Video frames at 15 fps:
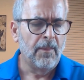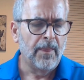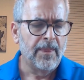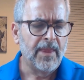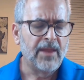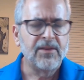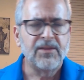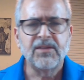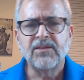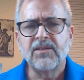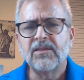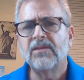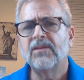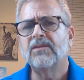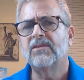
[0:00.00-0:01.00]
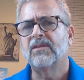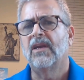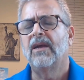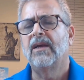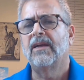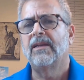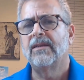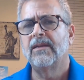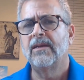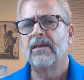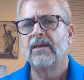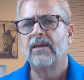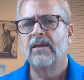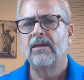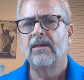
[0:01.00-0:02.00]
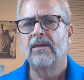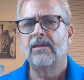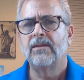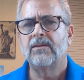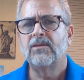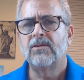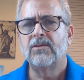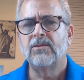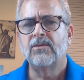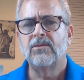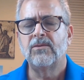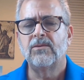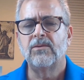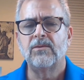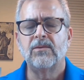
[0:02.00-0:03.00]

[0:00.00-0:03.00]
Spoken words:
Now, this isn't designed to